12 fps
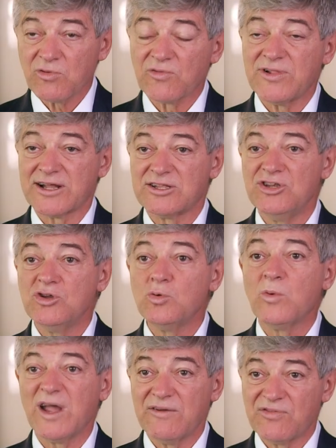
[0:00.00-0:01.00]
reflect a
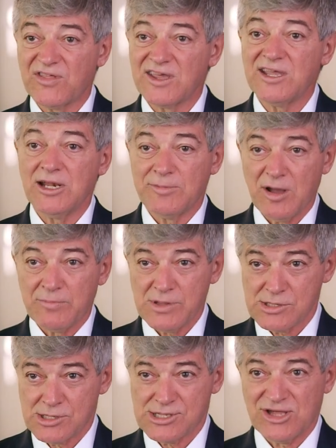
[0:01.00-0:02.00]
new way of thinking about
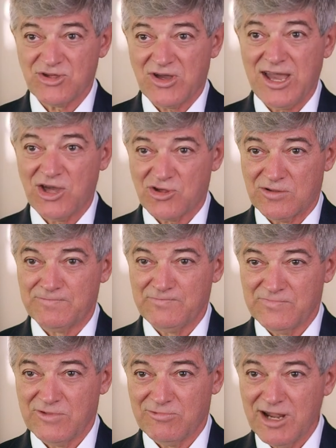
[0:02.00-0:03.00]
business education,
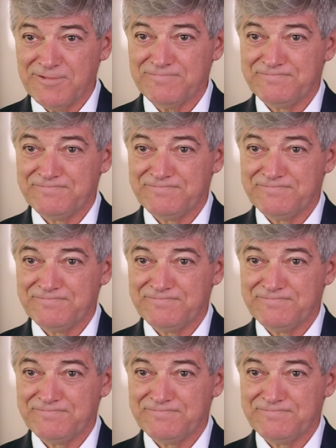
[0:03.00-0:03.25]
right?